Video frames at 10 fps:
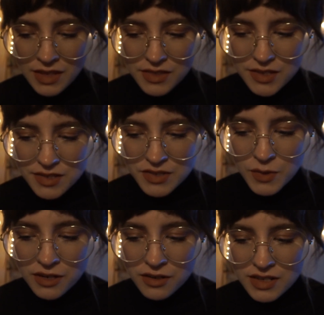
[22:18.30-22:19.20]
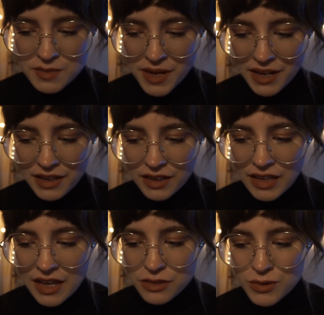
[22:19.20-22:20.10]
The sweater is by
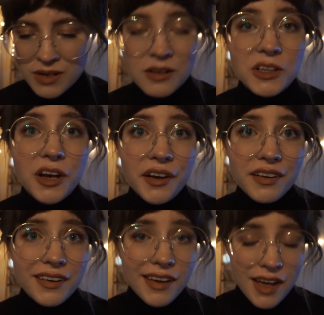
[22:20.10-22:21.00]
Catherine Clark,